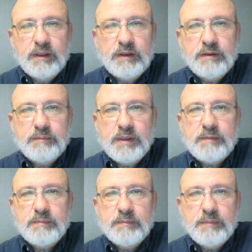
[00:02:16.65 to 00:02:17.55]
and
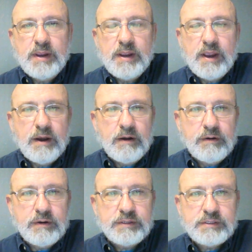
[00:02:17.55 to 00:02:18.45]
it may
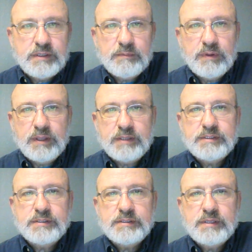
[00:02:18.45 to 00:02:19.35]
err in some
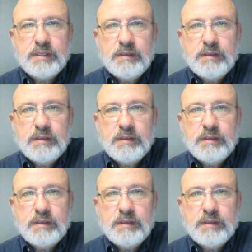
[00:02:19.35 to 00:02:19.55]
places,